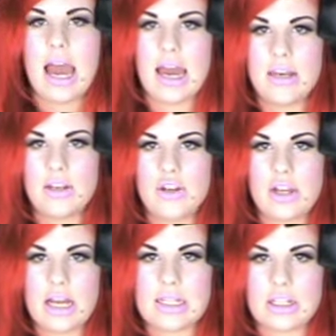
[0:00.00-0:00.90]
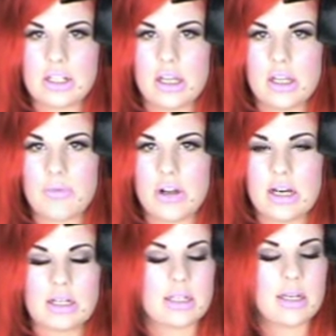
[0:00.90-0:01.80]
and you get such a lot of the
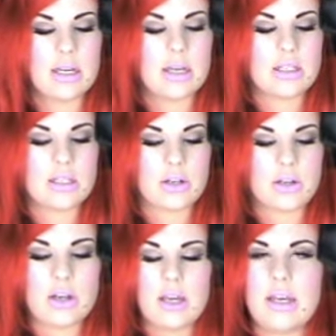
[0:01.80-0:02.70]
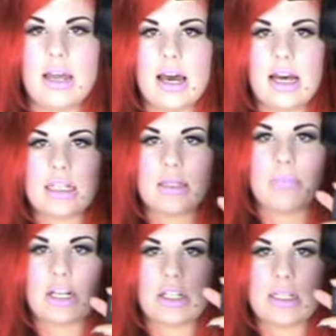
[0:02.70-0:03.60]
product. So NARS
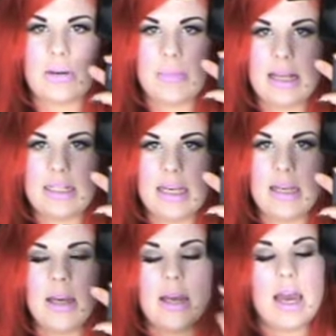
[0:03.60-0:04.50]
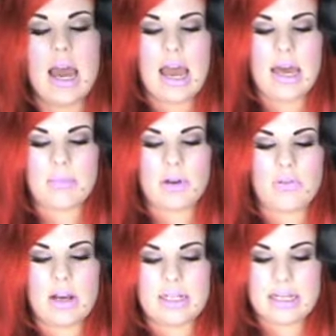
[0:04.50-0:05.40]
blushes are amazing, and I'm going
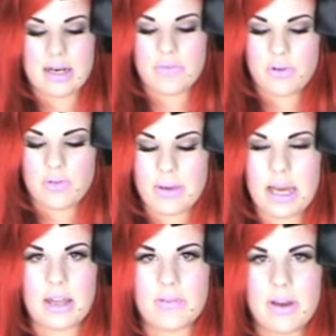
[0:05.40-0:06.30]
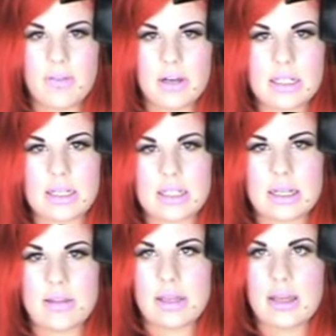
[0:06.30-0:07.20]
to write down a few of my other favourites because
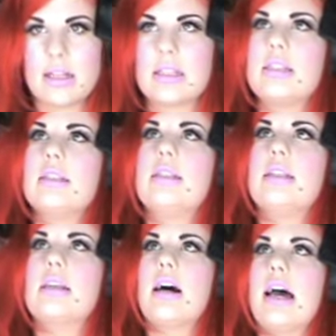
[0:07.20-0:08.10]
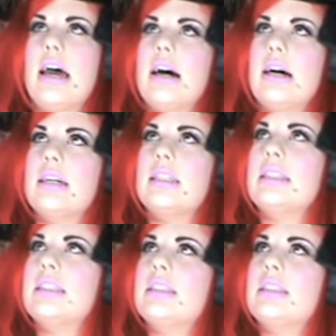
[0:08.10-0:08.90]
I think it's Desire,